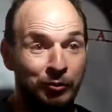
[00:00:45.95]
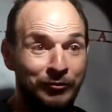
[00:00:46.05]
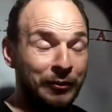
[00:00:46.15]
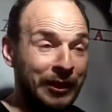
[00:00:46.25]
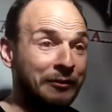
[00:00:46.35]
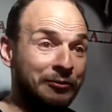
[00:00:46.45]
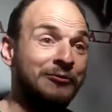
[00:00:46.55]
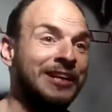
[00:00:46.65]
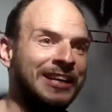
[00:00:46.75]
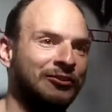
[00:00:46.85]
we felt that was
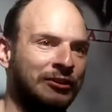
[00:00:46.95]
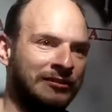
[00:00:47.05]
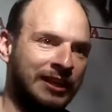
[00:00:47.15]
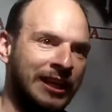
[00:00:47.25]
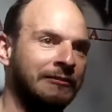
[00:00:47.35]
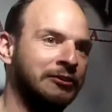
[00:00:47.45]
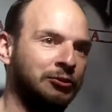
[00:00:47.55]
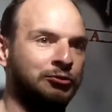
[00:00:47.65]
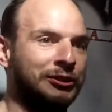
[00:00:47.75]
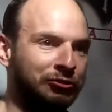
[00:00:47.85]
a really interesting
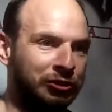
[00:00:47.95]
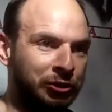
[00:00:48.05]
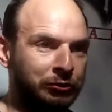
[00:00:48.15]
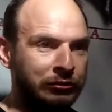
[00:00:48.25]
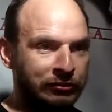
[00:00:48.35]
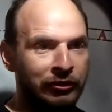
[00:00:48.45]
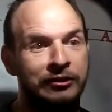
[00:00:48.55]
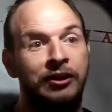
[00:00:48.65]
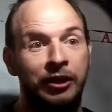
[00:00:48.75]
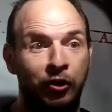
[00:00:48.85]
character to introduce as a
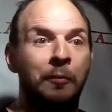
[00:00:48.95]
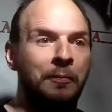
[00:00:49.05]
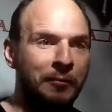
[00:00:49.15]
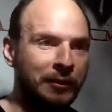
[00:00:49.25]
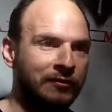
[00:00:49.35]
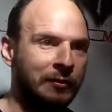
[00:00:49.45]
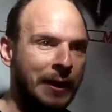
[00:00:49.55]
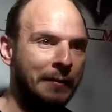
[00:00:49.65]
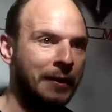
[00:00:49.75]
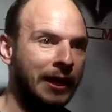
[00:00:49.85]
nice kind of complement to
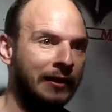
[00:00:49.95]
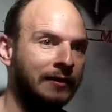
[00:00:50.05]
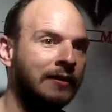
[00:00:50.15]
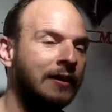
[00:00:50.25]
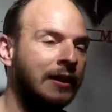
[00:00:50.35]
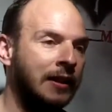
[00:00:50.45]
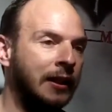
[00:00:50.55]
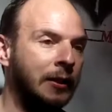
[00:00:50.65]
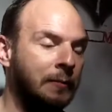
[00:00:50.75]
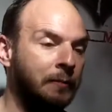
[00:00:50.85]
Batman.
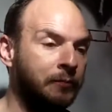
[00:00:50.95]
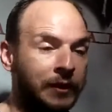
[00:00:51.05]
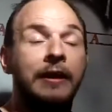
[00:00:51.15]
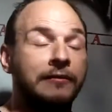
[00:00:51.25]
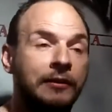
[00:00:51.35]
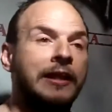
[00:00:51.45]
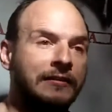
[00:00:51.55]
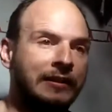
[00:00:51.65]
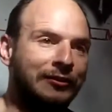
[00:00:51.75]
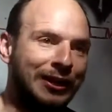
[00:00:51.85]
Yeah, so
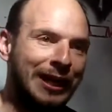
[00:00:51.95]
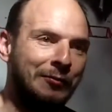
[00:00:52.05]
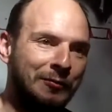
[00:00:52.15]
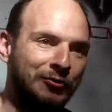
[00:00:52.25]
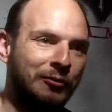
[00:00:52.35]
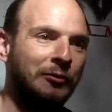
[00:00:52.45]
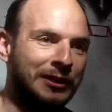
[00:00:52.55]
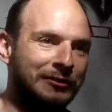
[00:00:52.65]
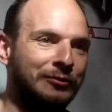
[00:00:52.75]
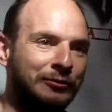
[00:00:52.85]
that's kind of Catwoman's
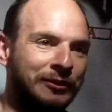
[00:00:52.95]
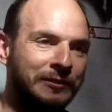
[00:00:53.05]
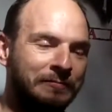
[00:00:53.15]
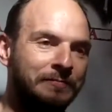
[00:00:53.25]
role in the story.